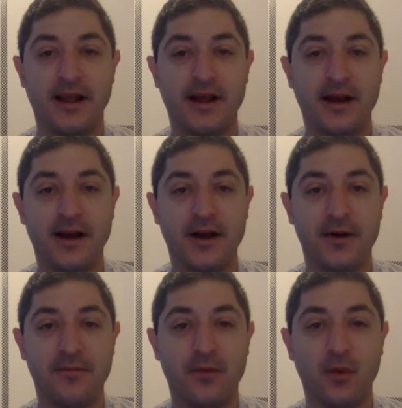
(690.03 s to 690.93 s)

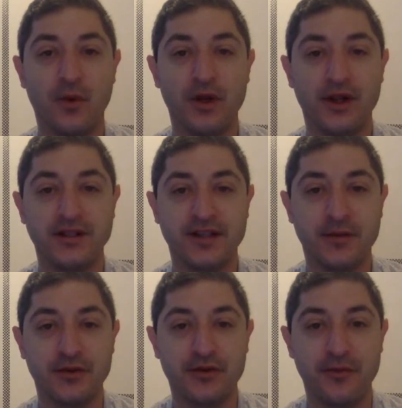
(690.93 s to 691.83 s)
Um, will
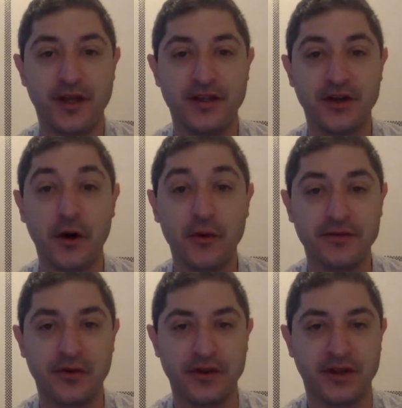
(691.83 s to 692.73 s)
unstoppable domains always
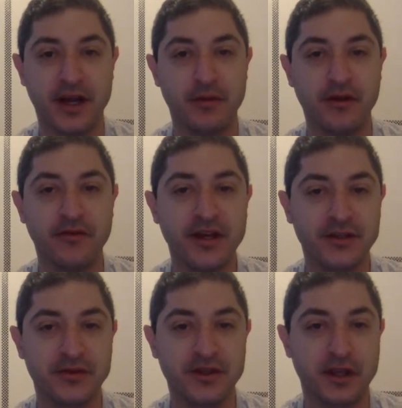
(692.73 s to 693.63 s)
focus on IPFS,
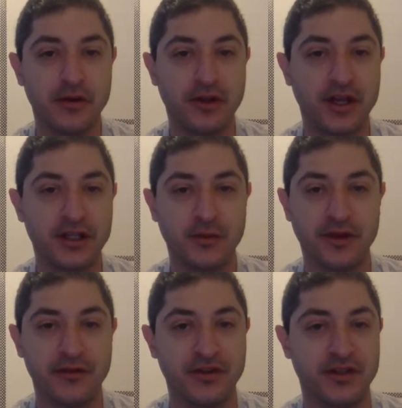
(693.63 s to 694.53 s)
or is the communication with
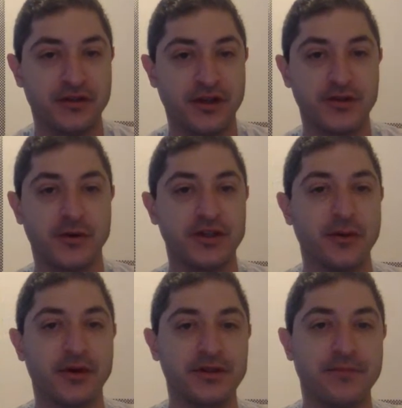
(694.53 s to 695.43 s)
other decentralized storage
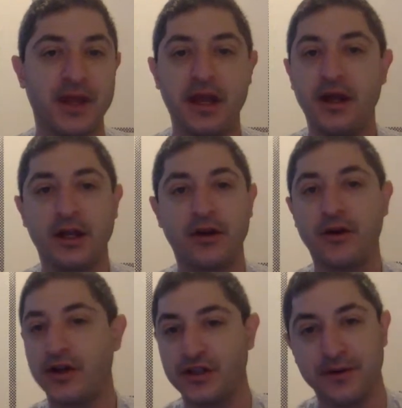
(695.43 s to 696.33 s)
networks? Great
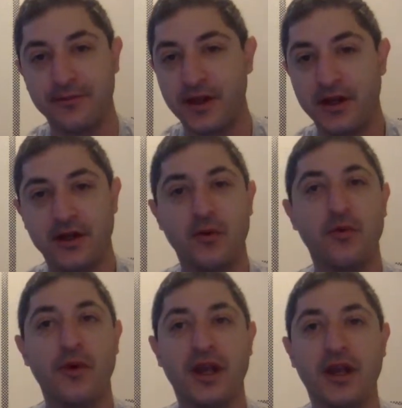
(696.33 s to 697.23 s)
question.
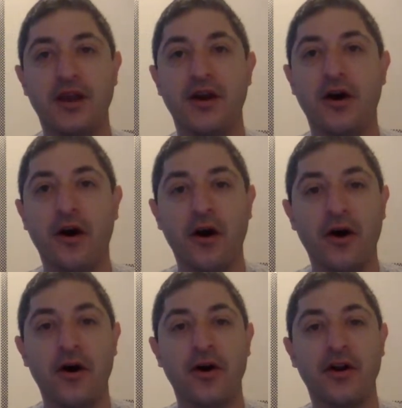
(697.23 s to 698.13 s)
We
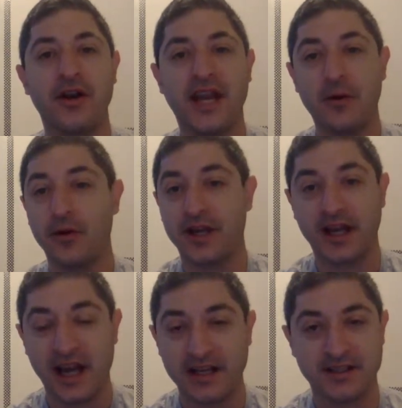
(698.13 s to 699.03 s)
are network
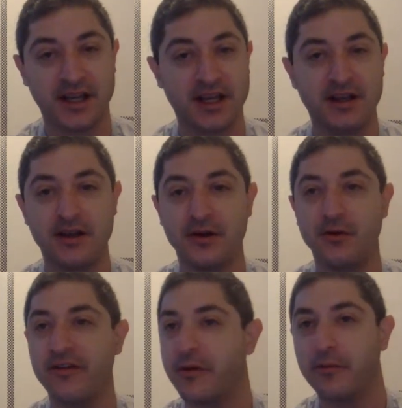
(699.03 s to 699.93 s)
agnostic.
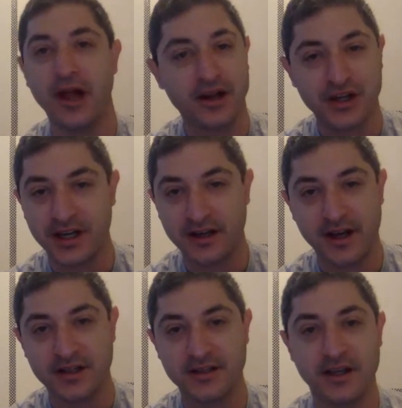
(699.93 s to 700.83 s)
We've been blockchain
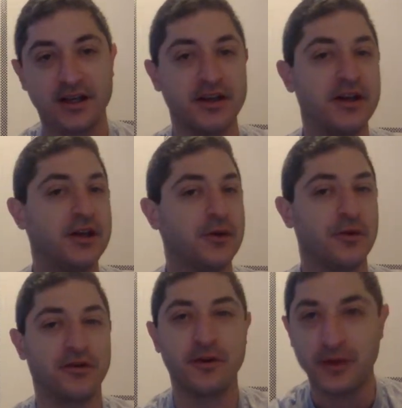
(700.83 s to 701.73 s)
agnostic. We're
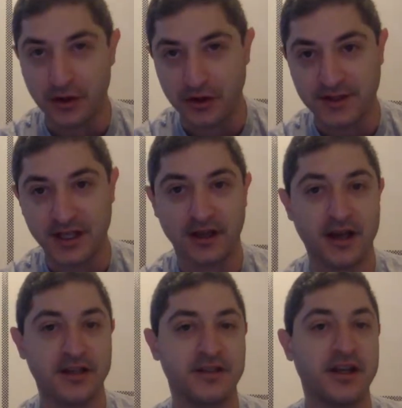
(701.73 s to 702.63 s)
cryptocurrency
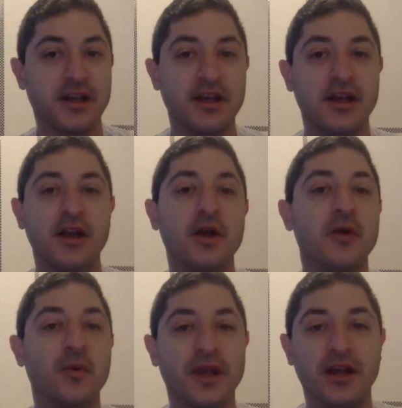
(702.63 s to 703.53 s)
agnostic.
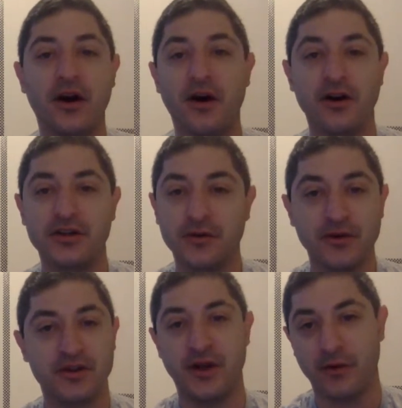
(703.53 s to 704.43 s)
We are
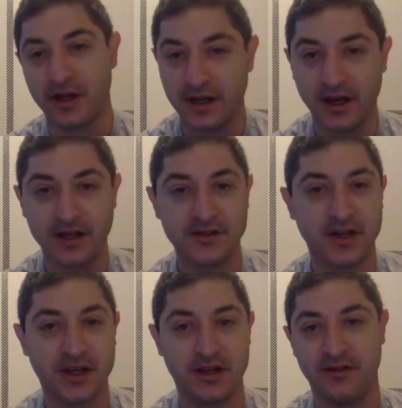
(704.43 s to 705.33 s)
storage network
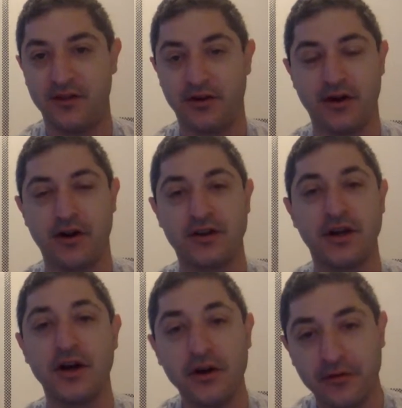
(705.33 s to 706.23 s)
agnostic. There are a
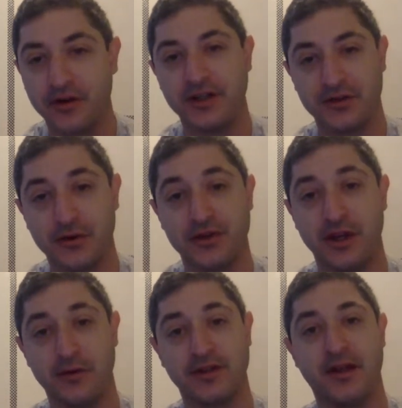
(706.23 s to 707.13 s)
ton of great storage
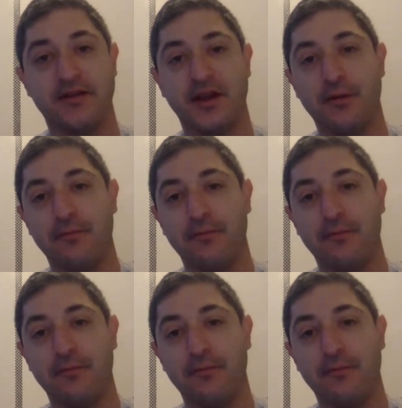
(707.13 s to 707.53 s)
networks out there.